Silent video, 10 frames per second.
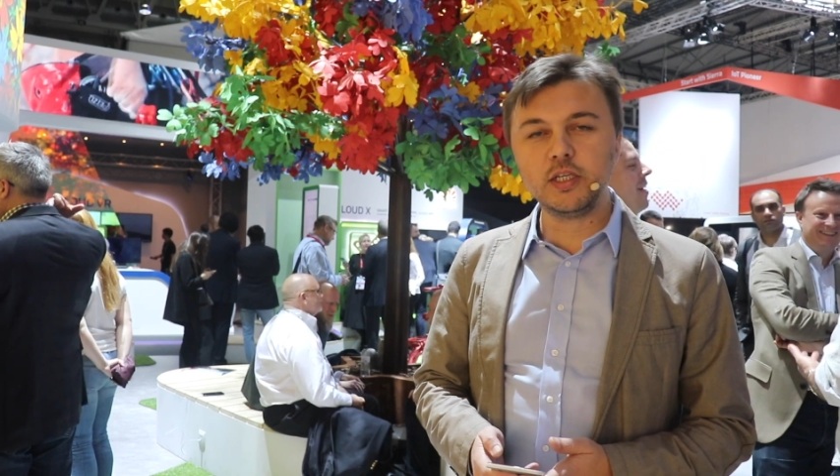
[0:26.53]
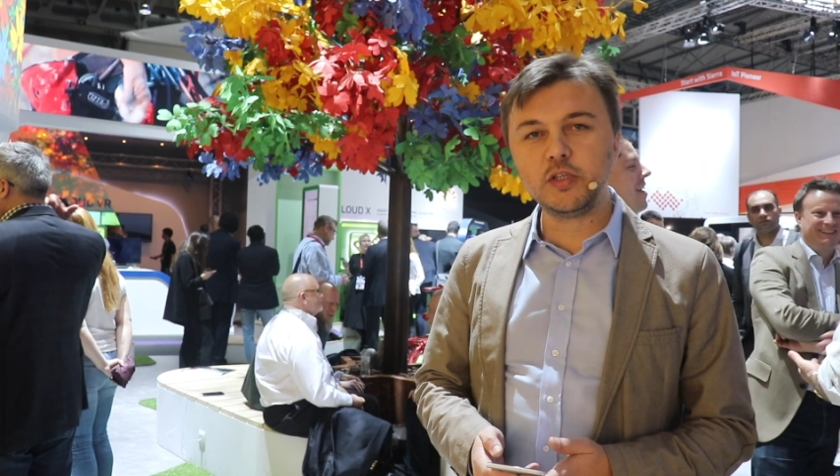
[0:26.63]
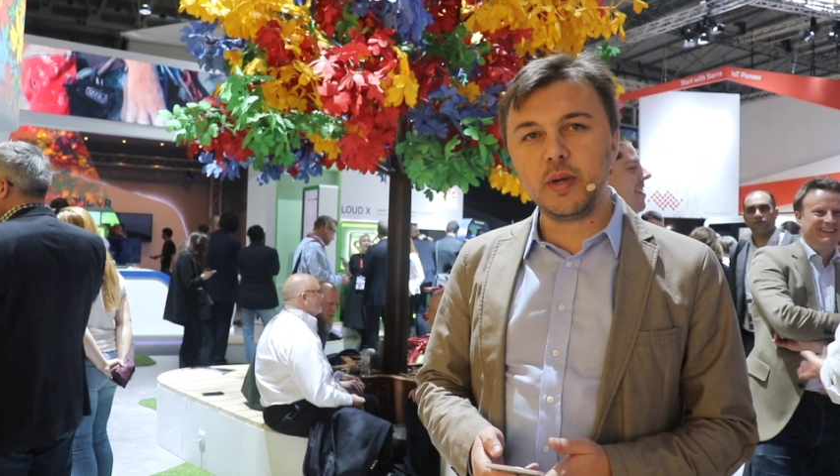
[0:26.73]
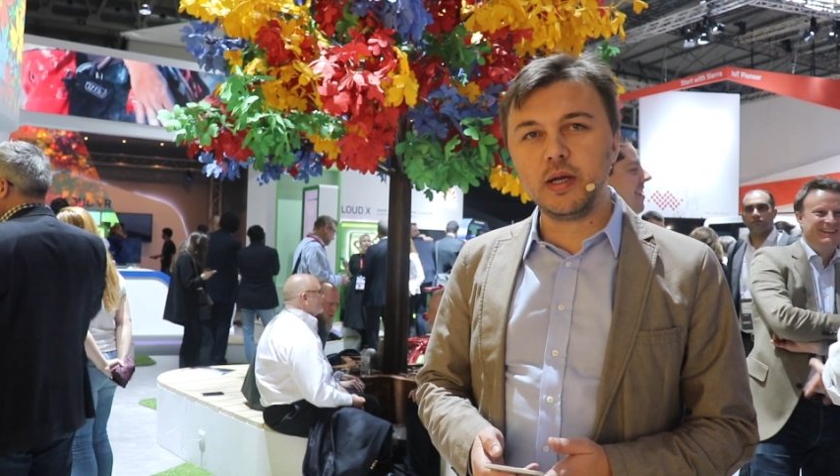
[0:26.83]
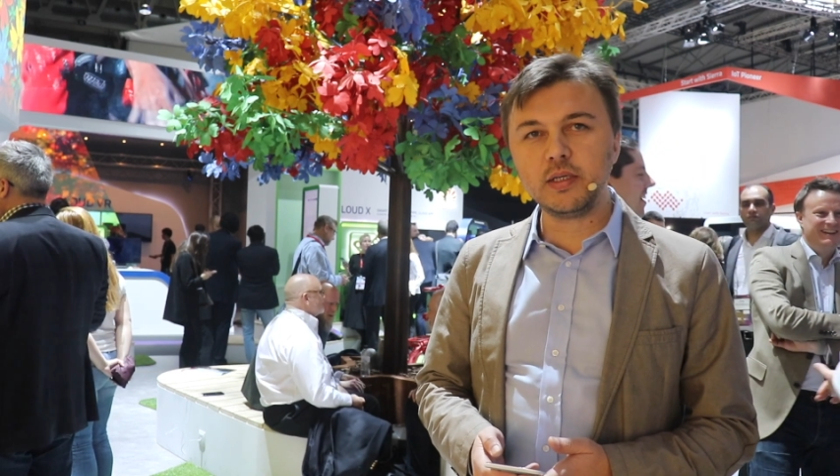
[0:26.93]

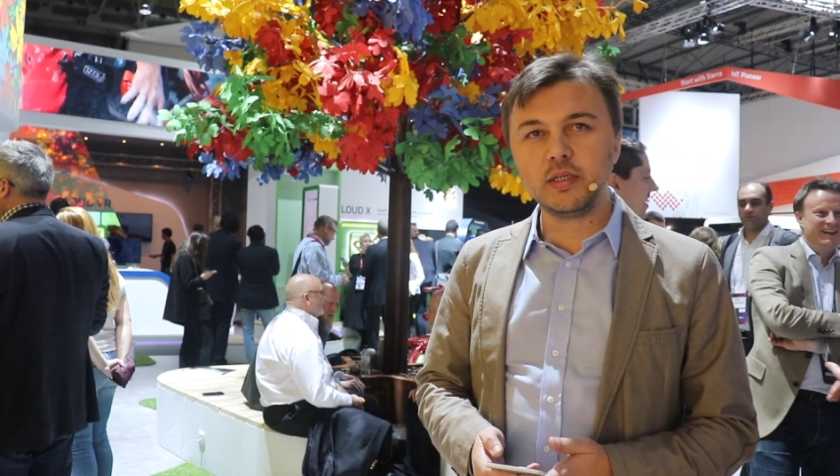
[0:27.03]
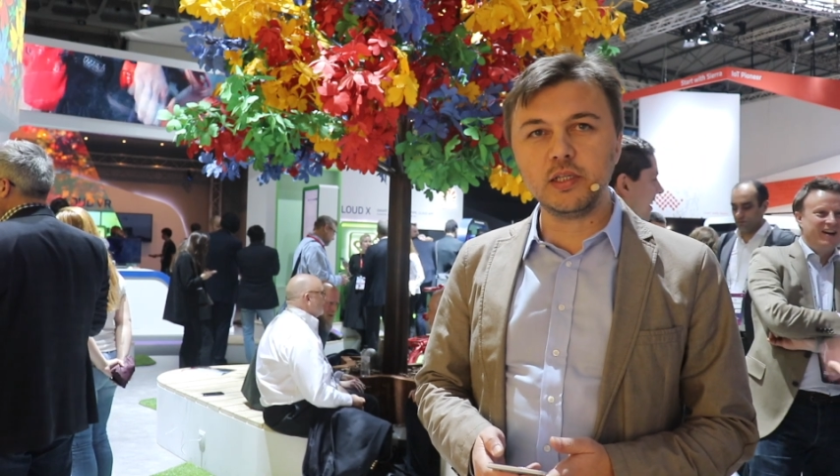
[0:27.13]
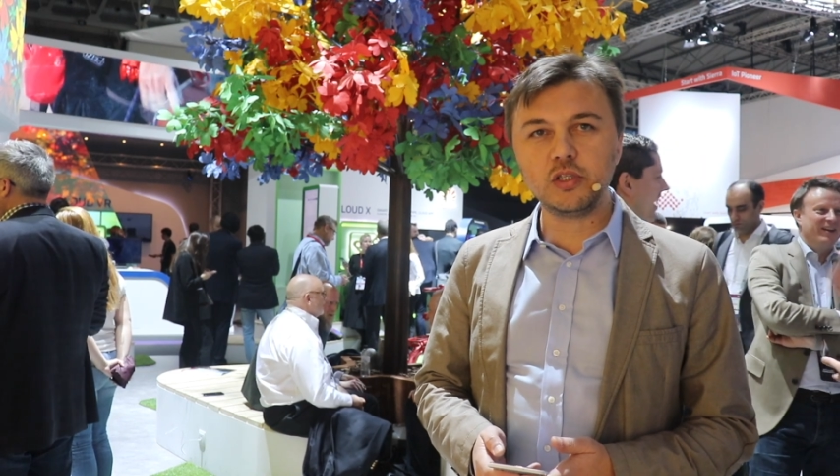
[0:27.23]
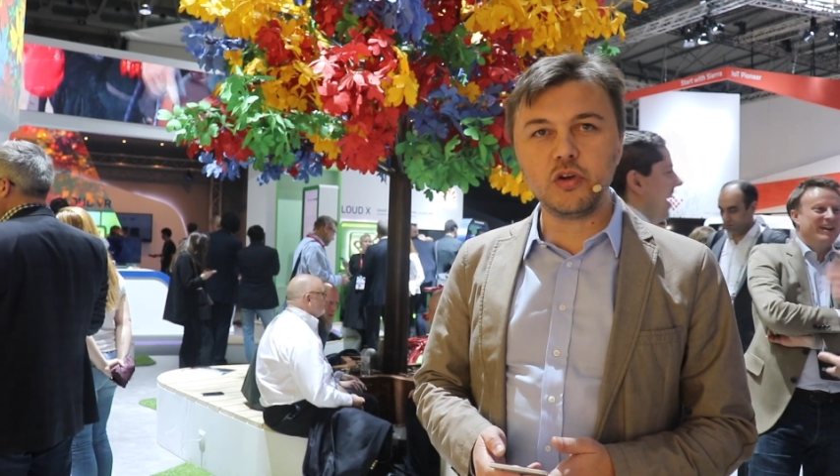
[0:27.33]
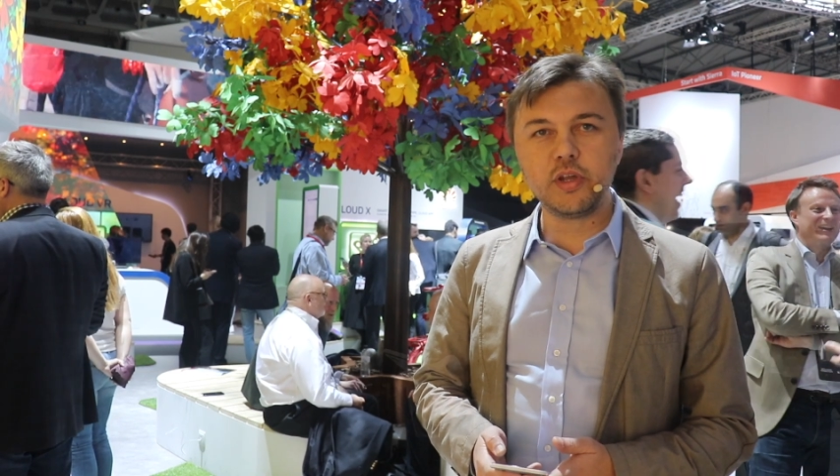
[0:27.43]
İşbank
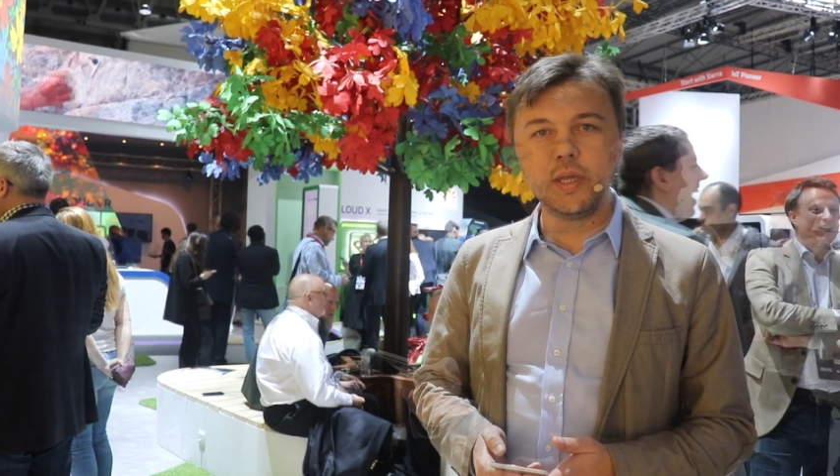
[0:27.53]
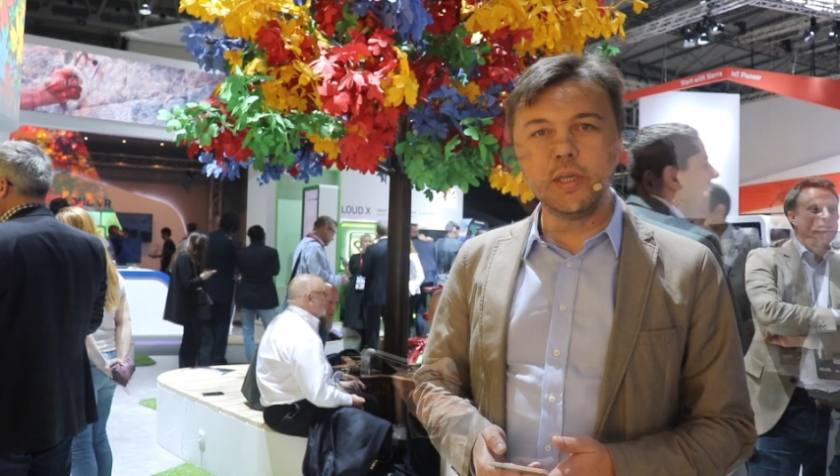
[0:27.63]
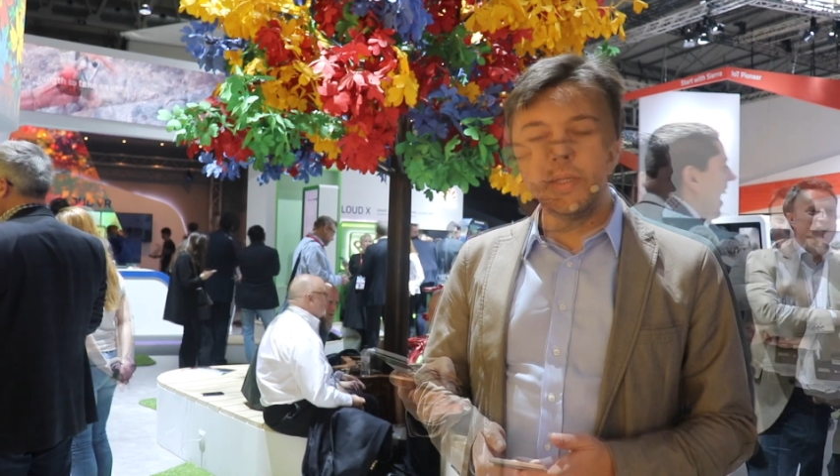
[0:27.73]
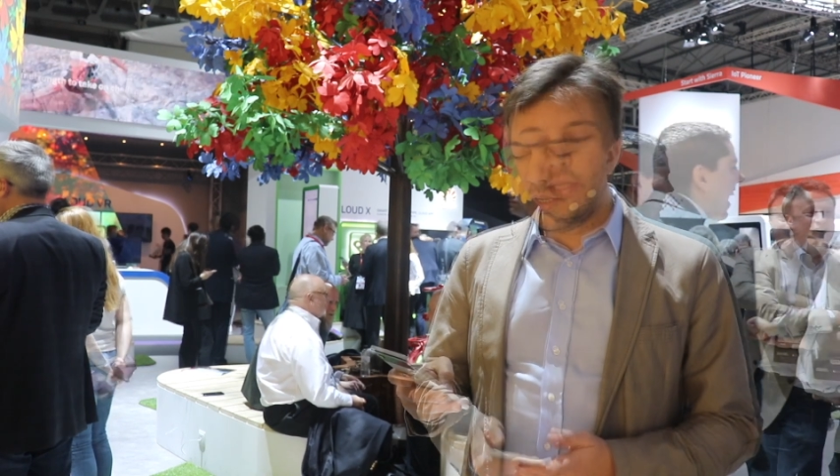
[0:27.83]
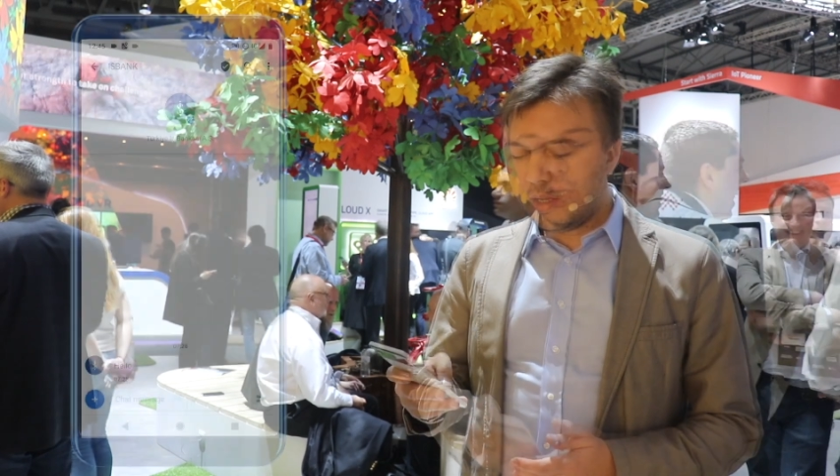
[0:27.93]
in Turkey.